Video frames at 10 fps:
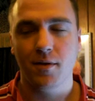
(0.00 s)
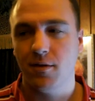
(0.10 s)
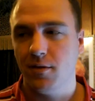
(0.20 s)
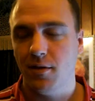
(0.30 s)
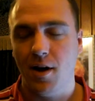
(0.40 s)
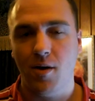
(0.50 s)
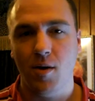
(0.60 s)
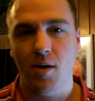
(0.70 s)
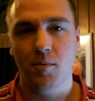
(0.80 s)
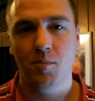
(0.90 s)
that's how
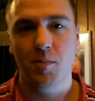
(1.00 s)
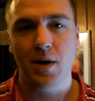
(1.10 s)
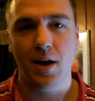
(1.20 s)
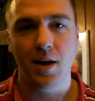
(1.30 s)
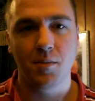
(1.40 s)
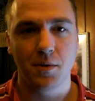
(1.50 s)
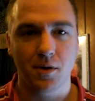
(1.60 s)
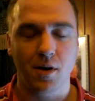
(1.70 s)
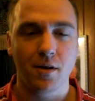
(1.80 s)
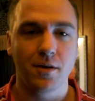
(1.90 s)
I became in
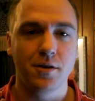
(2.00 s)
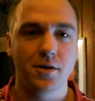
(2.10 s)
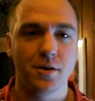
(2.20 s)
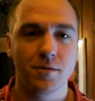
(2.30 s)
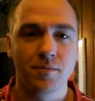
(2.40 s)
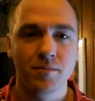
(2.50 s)
college, and